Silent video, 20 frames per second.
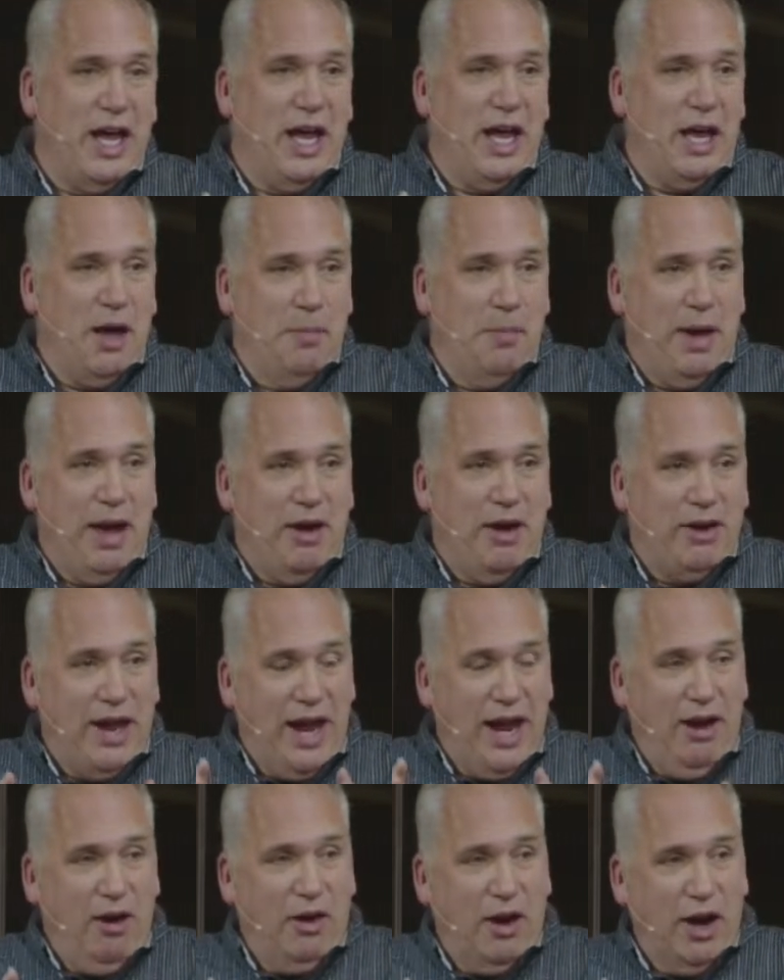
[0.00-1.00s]
say
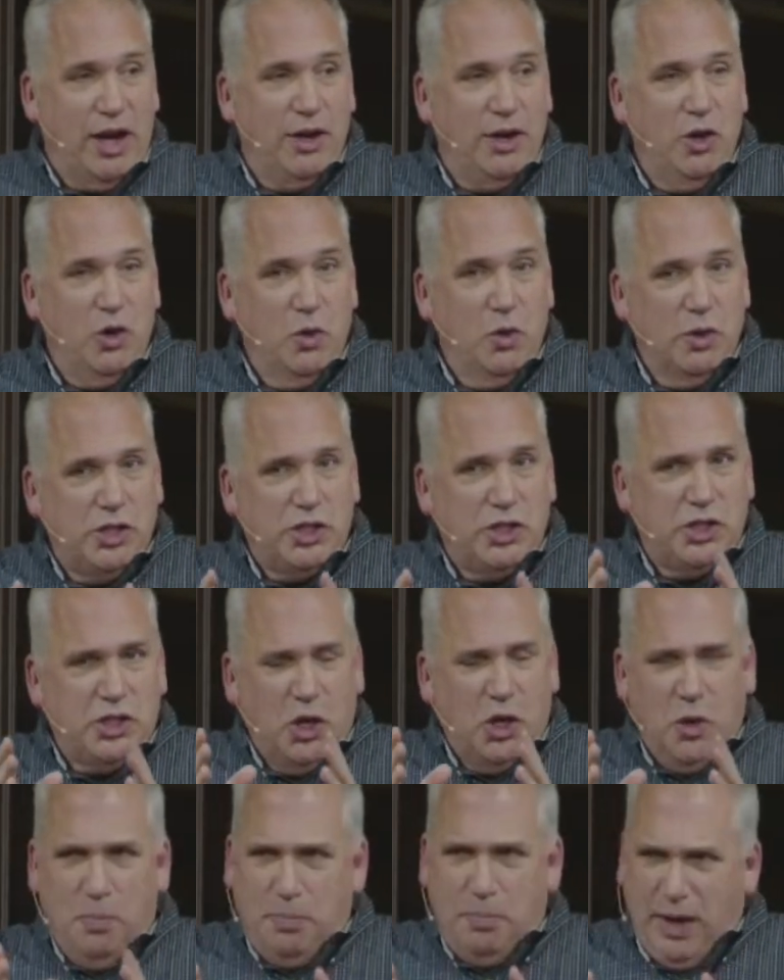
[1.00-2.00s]
about Herod, who was
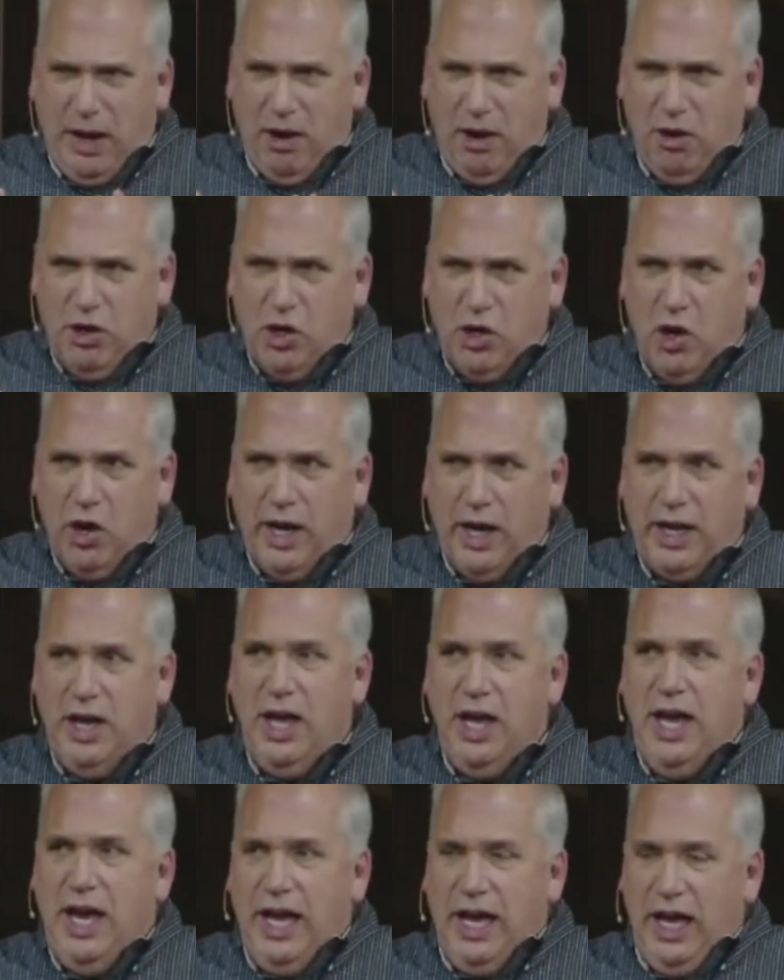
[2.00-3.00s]
so
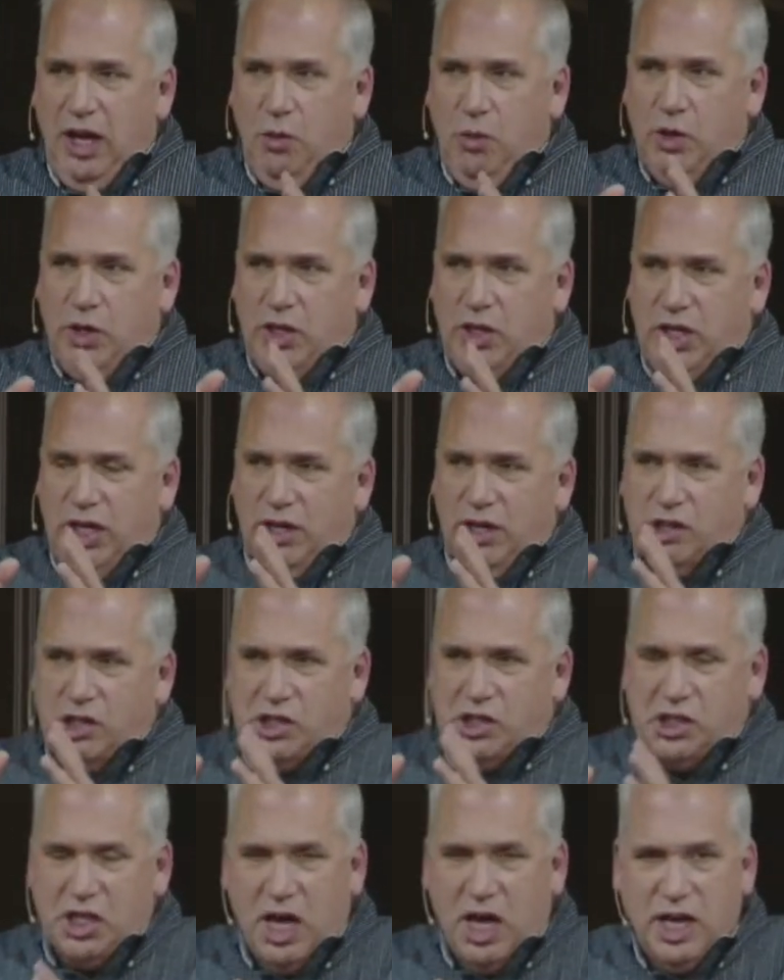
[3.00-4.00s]
paranoid he would kill
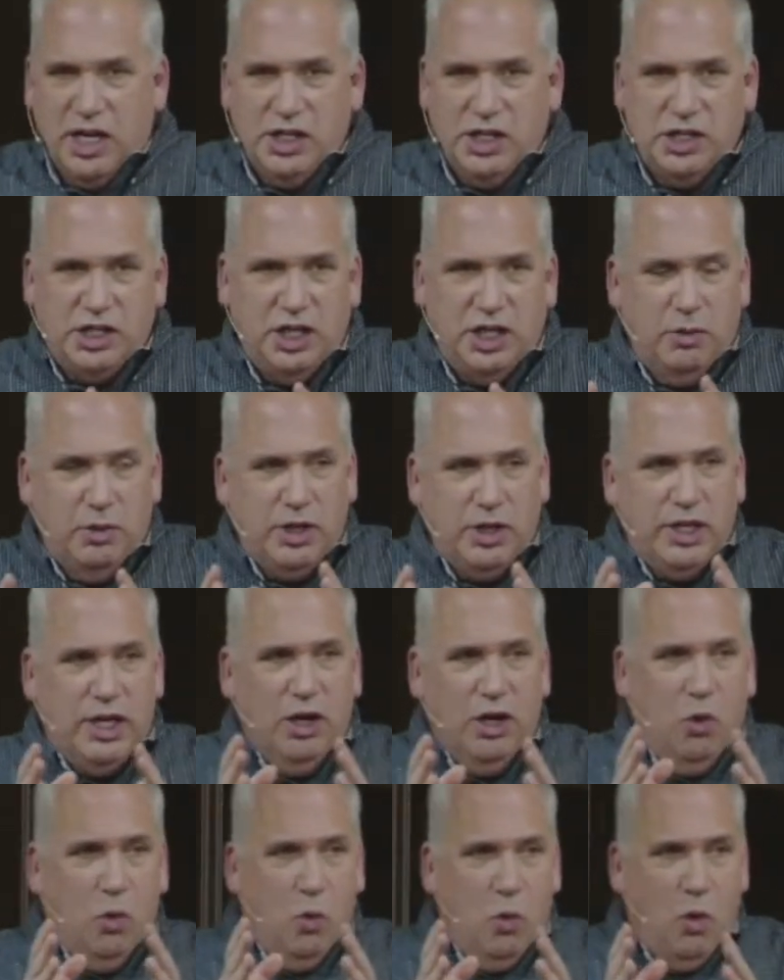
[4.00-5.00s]
sons, he would
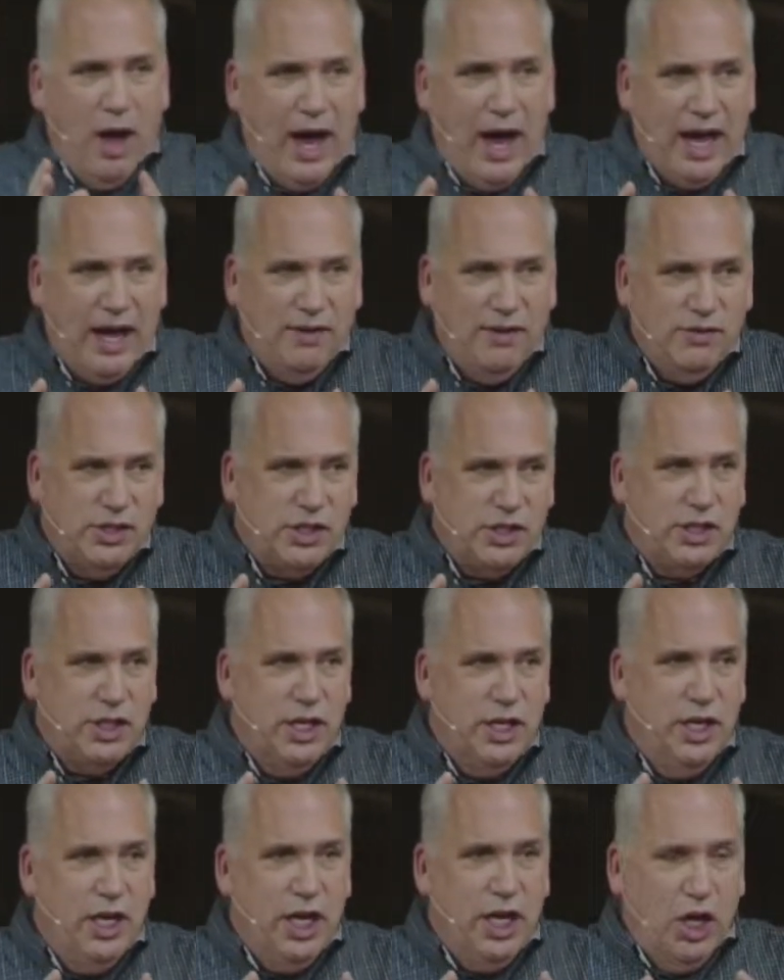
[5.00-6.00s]
kill
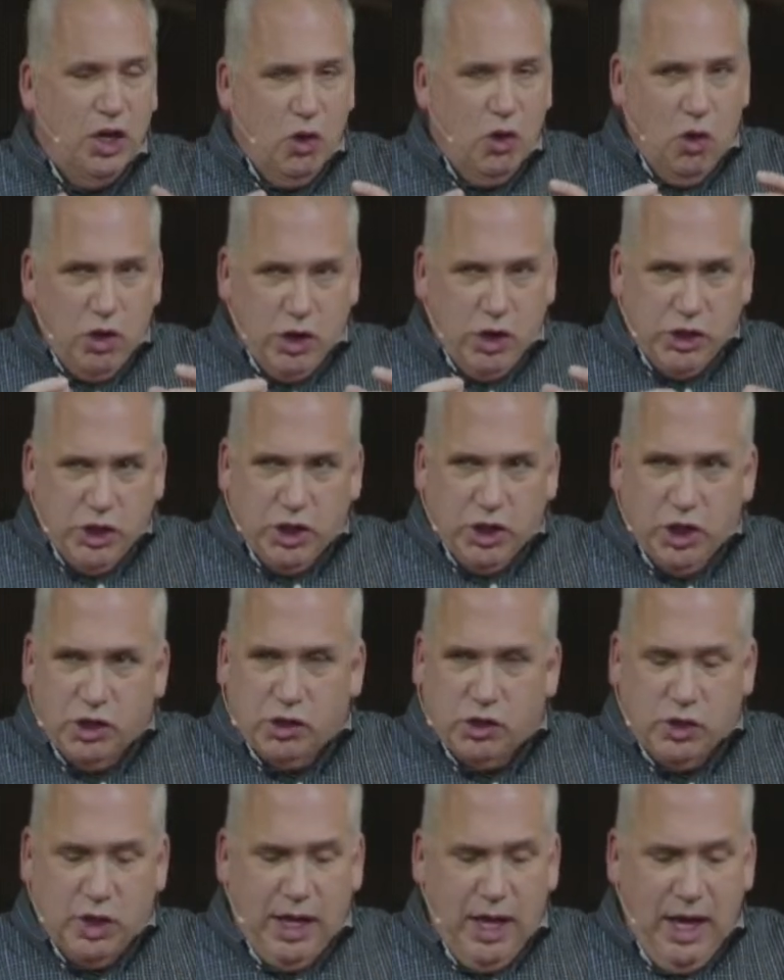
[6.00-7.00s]
wives in order to
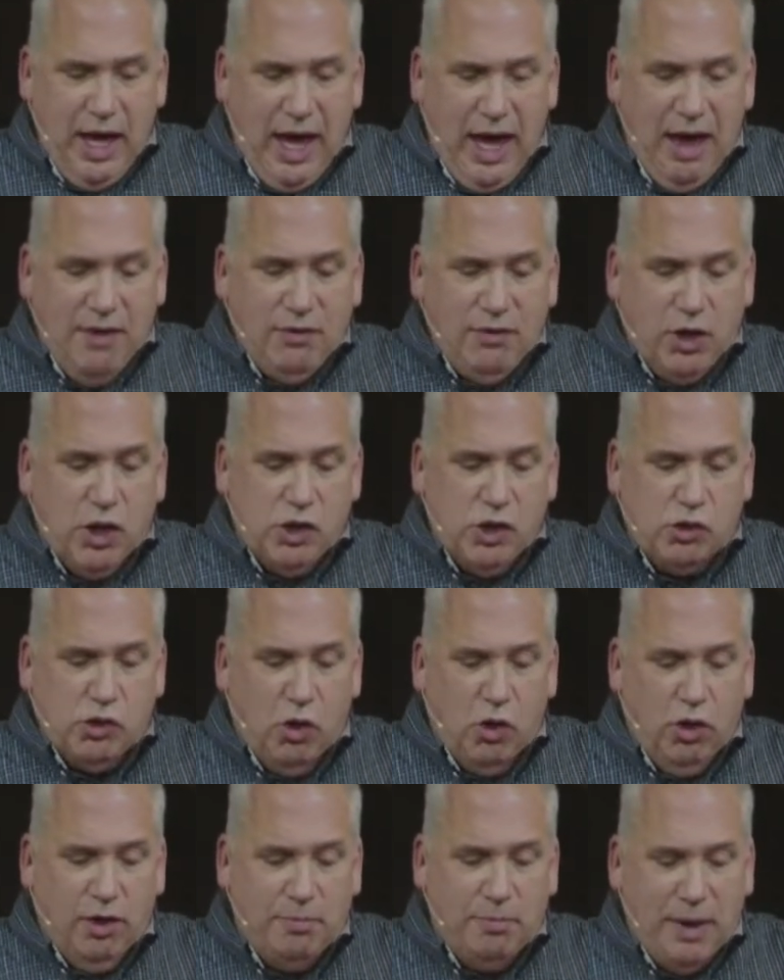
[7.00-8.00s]
have a
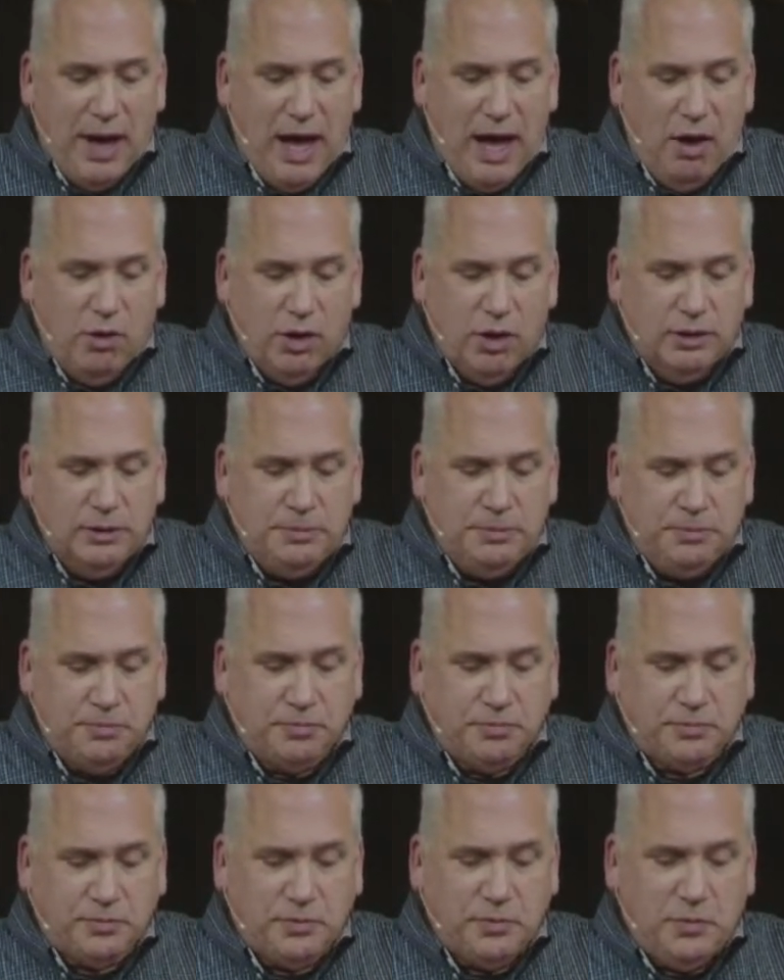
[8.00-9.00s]
control of power.
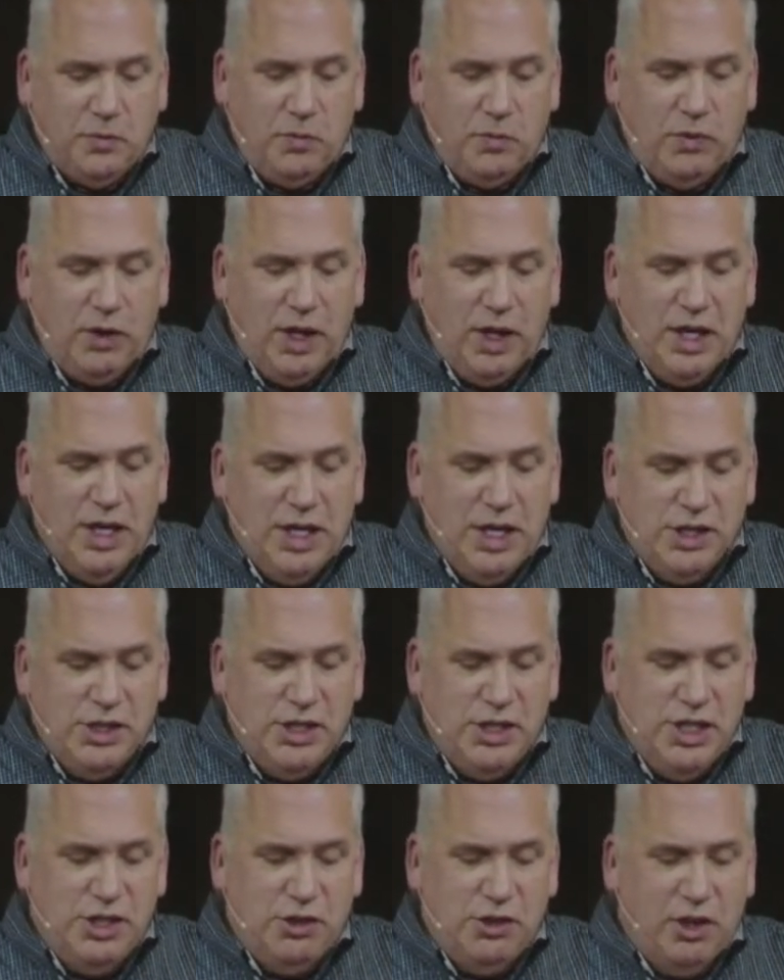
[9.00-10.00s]

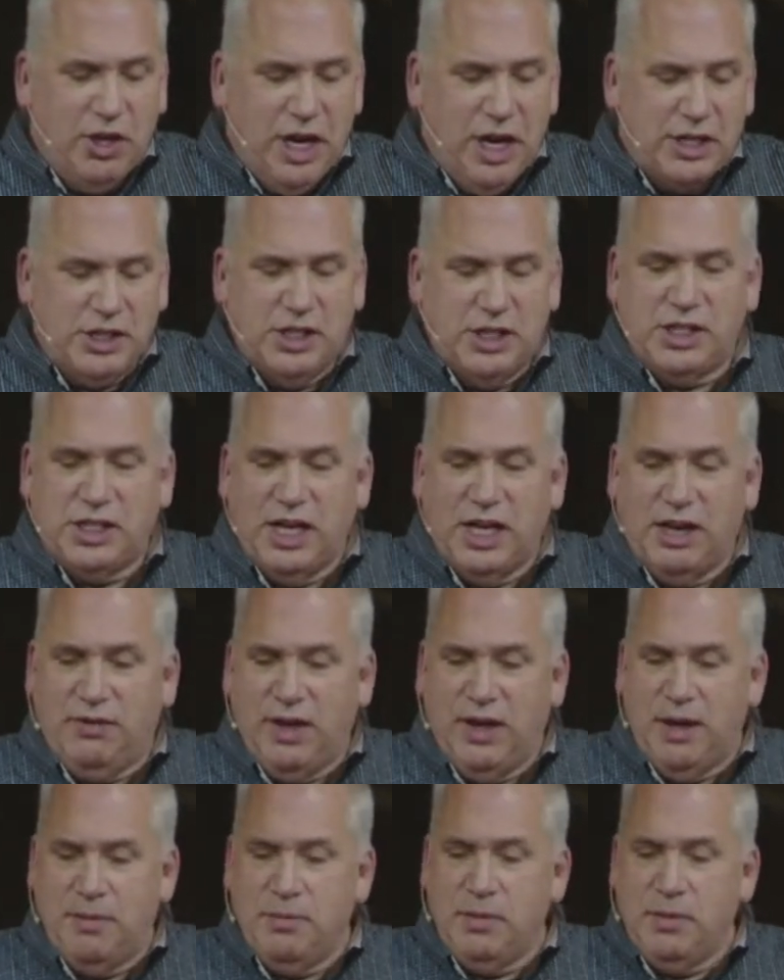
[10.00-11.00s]
Caesar Augustus said
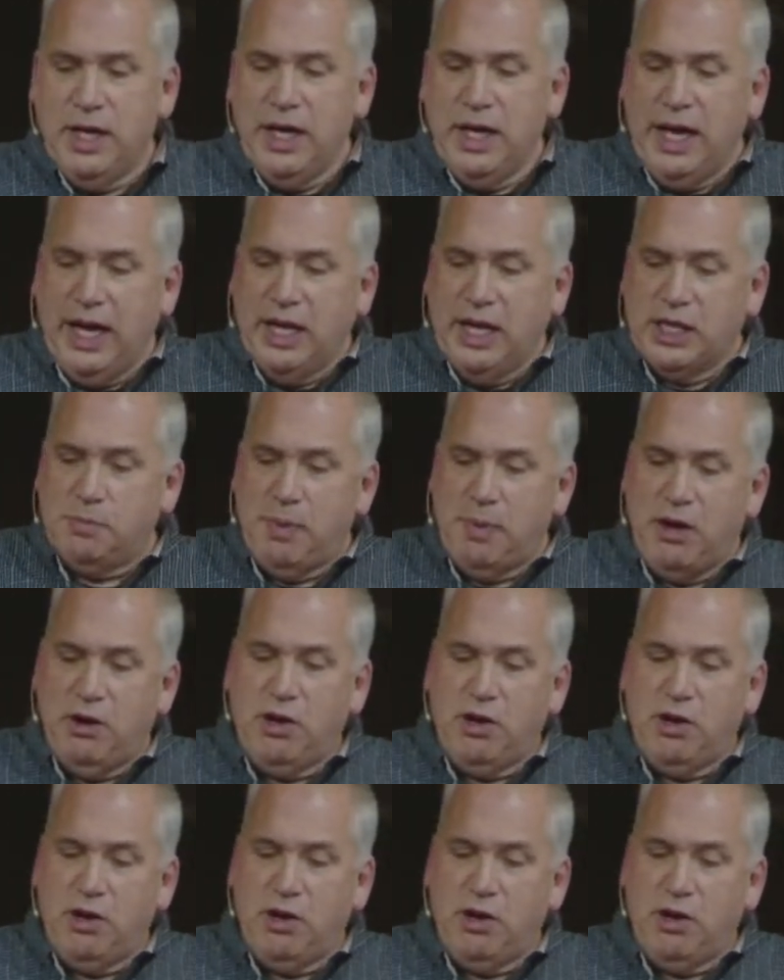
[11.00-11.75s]
of him, It's